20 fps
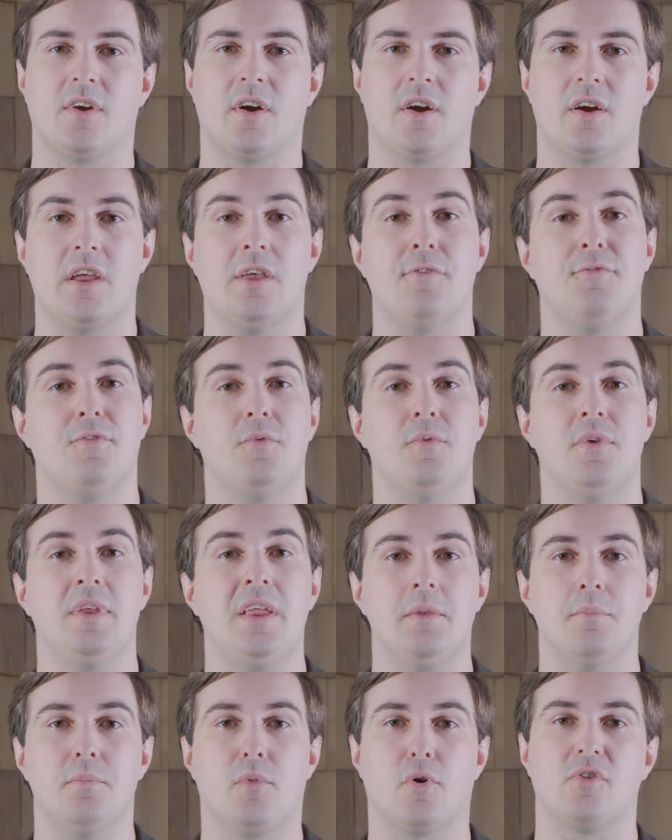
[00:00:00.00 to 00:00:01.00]
are, if you
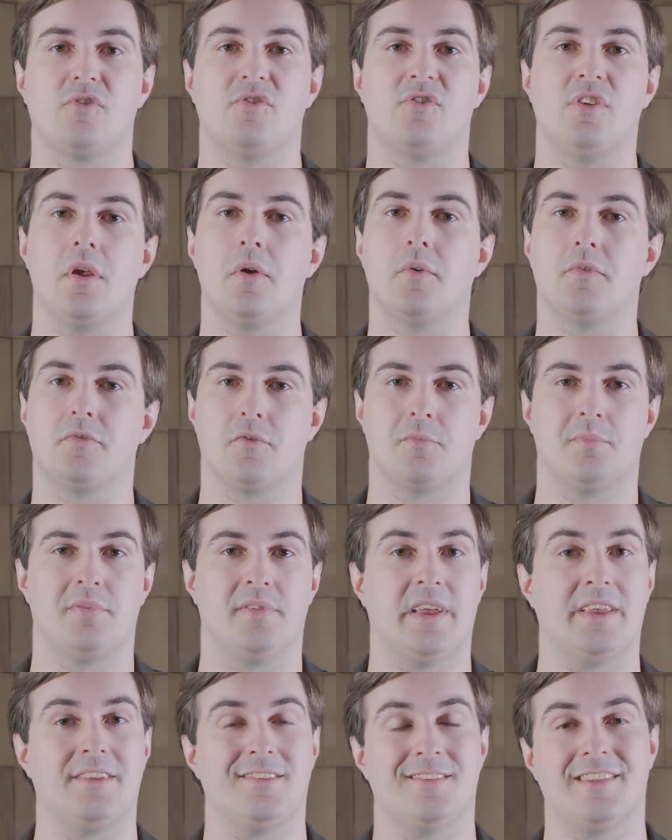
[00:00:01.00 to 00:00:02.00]
need more shingles
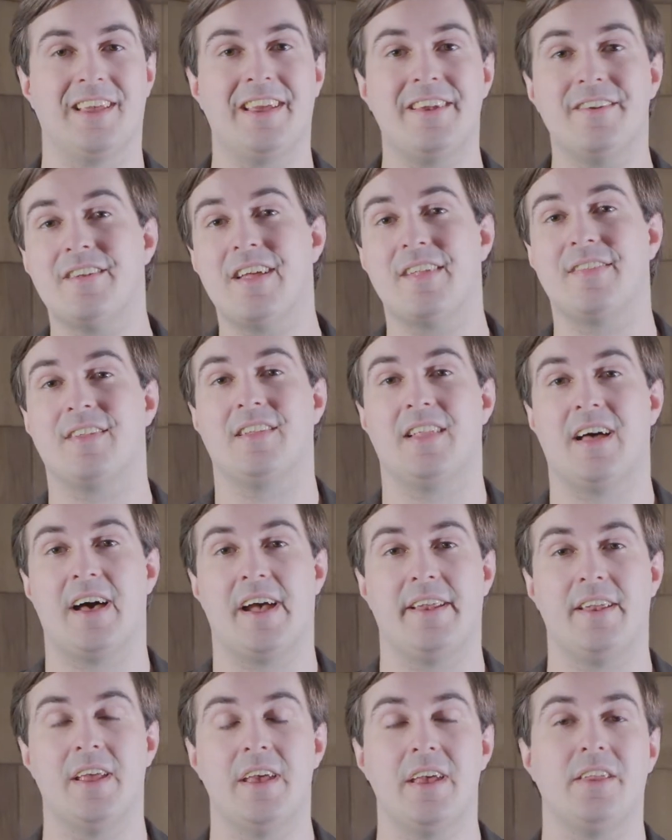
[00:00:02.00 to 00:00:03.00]
replaced later down the
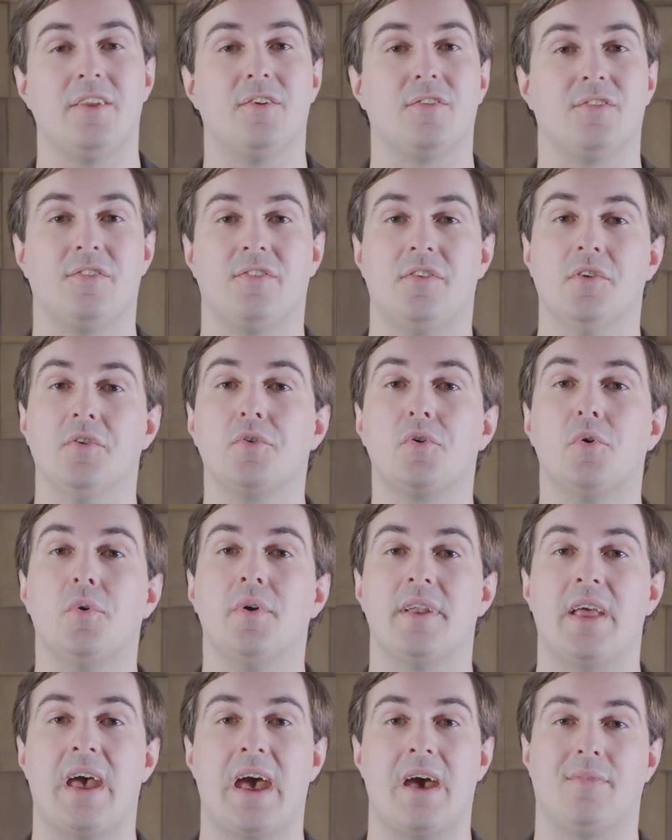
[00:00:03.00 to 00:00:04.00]
line, you're still
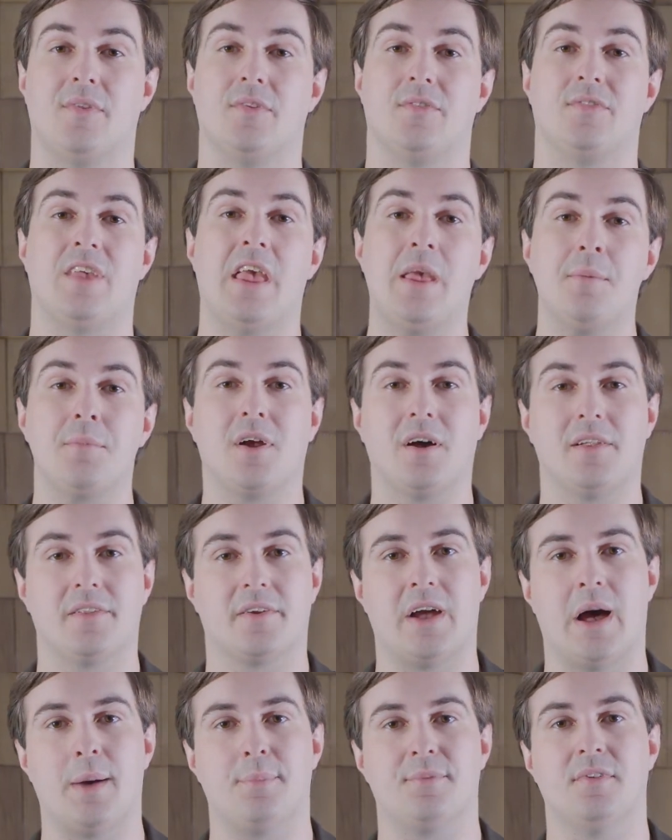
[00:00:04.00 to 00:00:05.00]
going to have the same
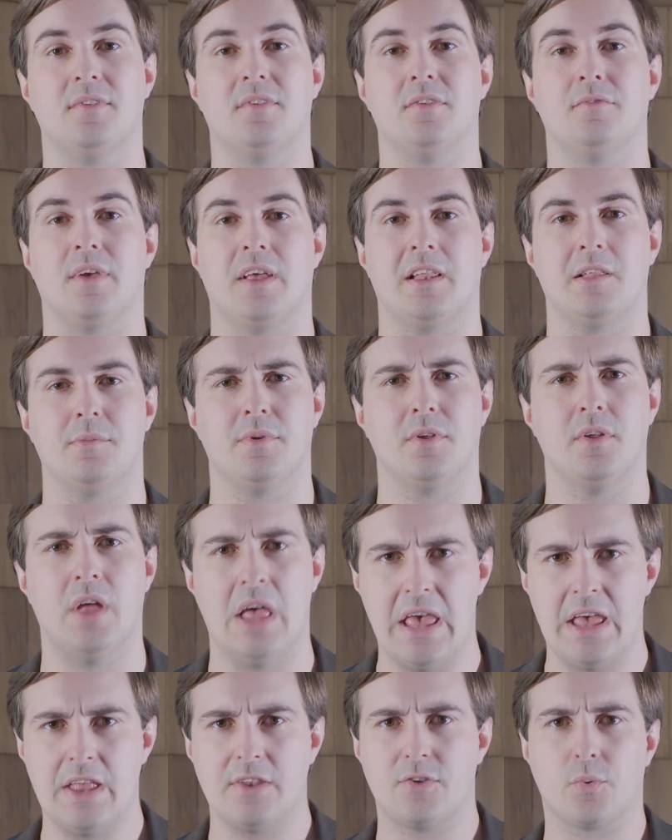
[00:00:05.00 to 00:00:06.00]
color options available
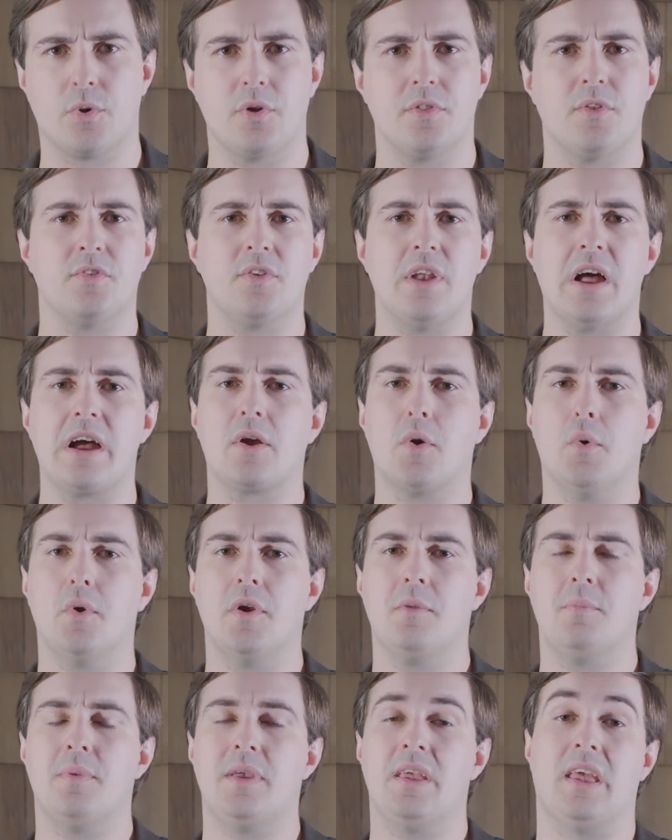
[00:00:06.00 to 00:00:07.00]
to where there's not
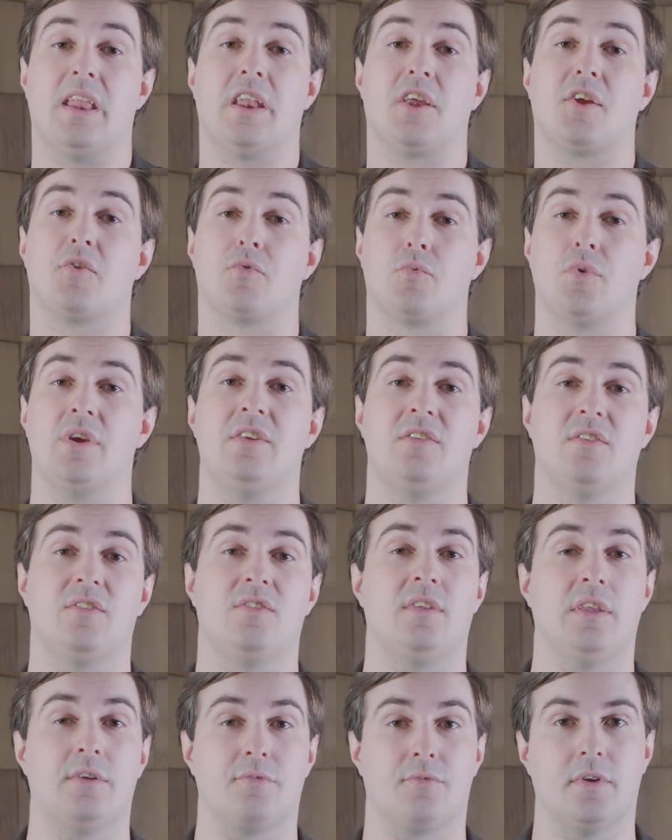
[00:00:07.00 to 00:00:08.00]
going to be an egregious
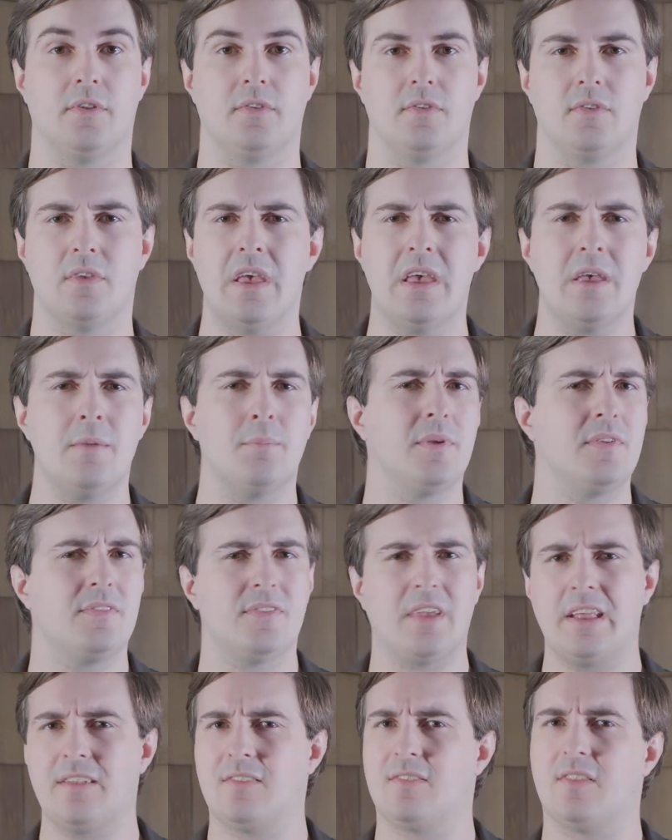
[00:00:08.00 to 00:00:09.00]
difference
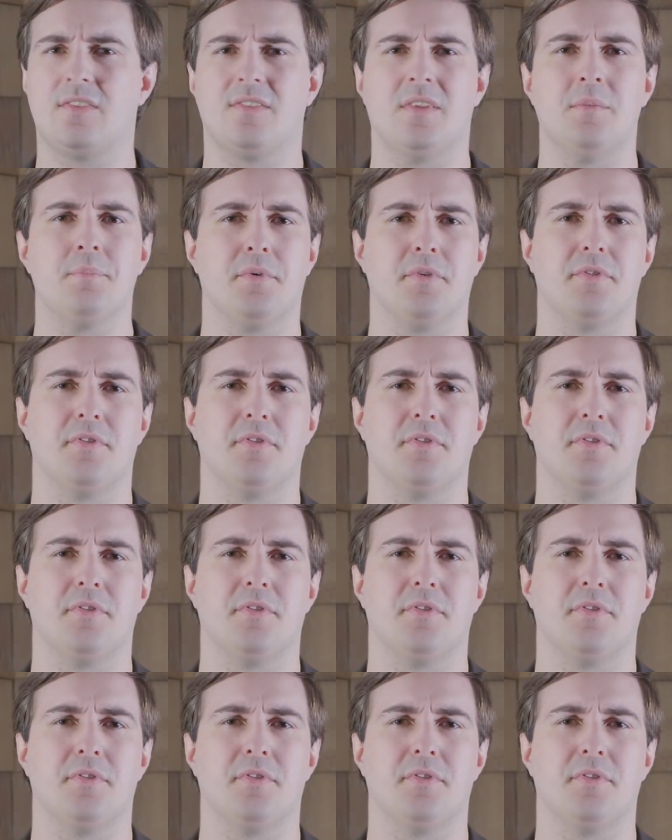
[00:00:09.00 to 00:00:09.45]
besides the simple